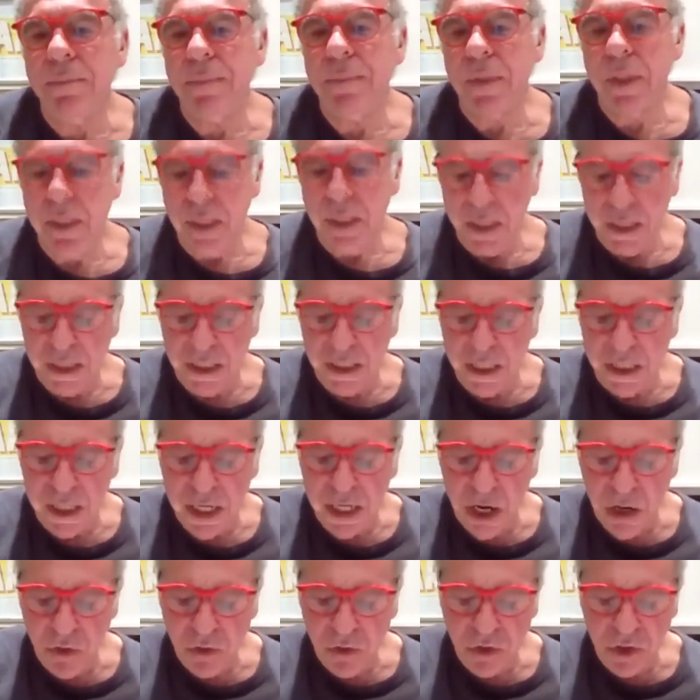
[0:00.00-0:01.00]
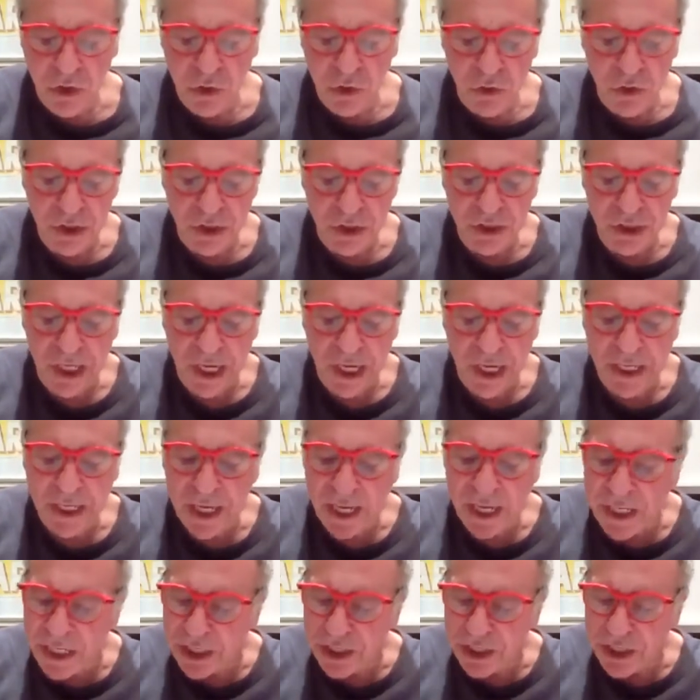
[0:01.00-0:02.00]
You know, you can take
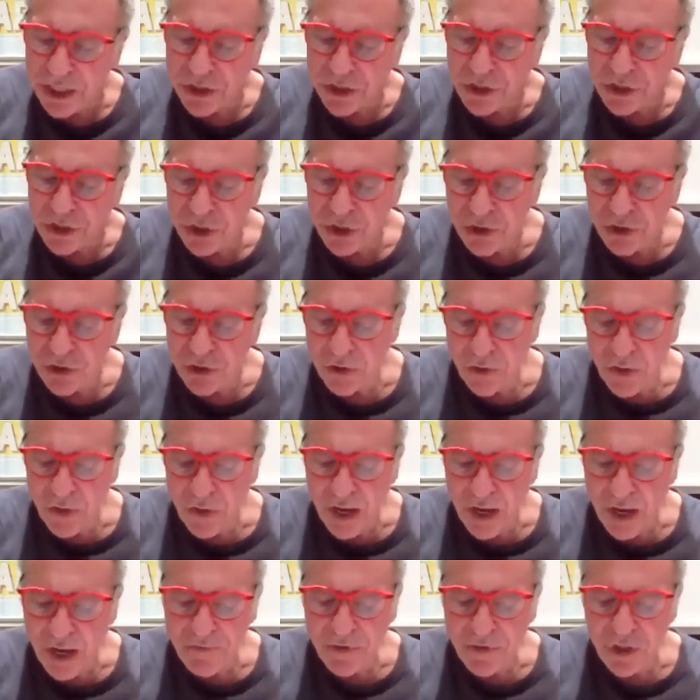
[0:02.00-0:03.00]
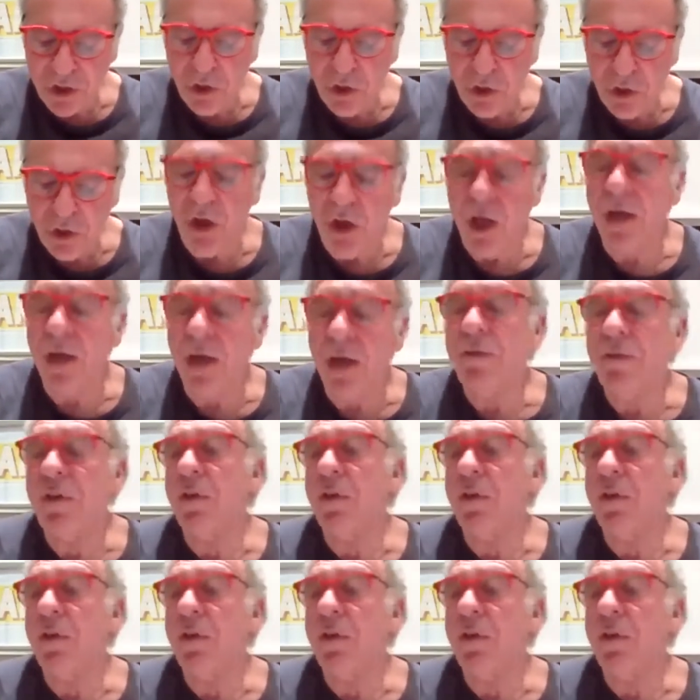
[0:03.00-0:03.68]
any issue that you have in your life. You can